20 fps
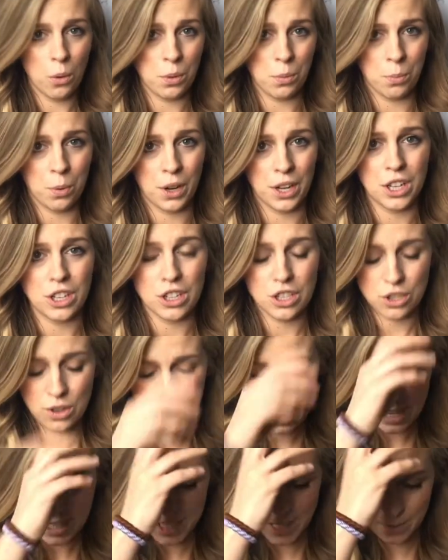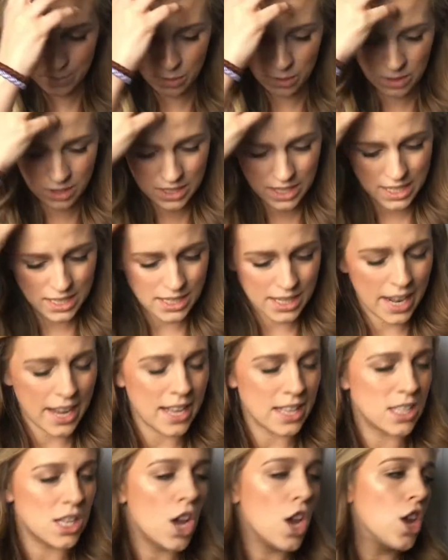with pretty good dry shampoos these
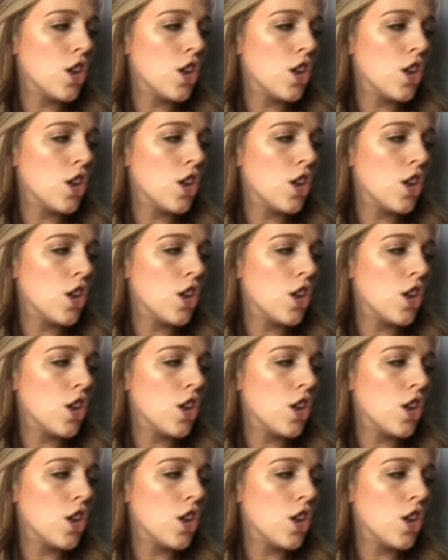days.